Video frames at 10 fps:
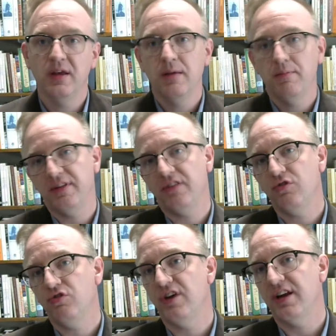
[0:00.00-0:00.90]
But this
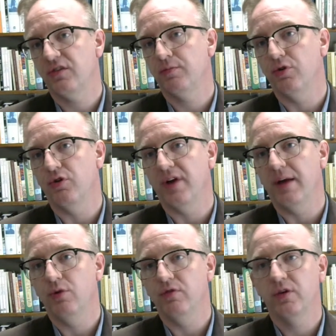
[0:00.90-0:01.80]
eugenics
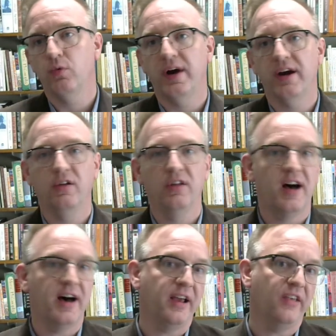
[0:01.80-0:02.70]
program will require
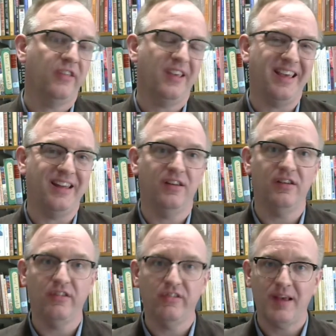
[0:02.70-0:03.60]
lies and
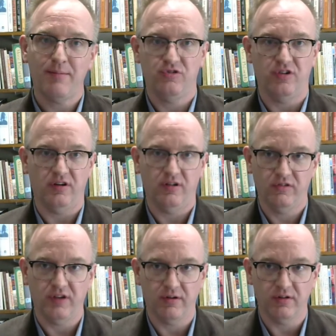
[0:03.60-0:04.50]
deception,
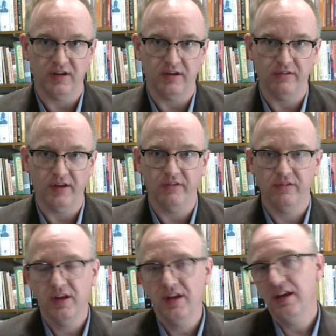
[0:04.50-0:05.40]
Socrates says.
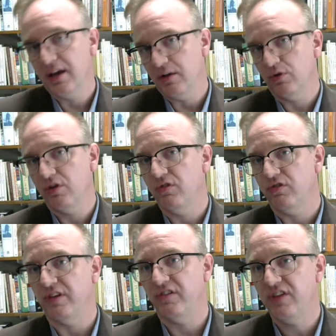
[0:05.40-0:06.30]
In order to
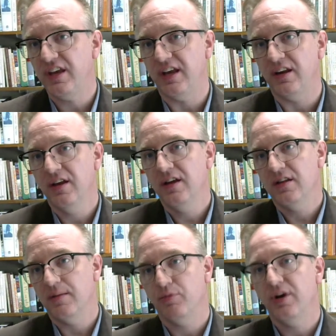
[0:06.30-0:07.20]
succeed,
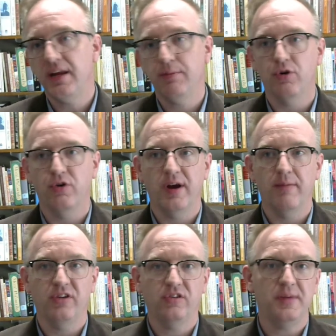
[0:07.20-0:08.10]
the breeding
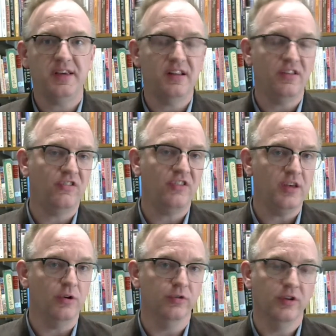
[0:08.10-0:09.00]
program must be
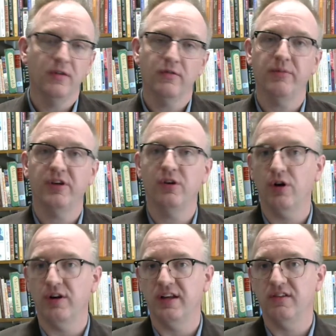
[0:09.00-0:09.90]
concealed from the
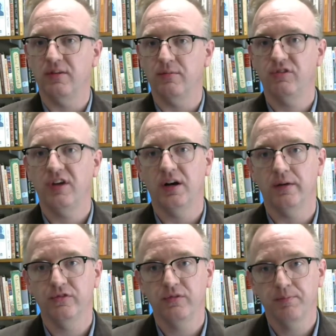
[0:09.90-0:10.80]
guardians themselves.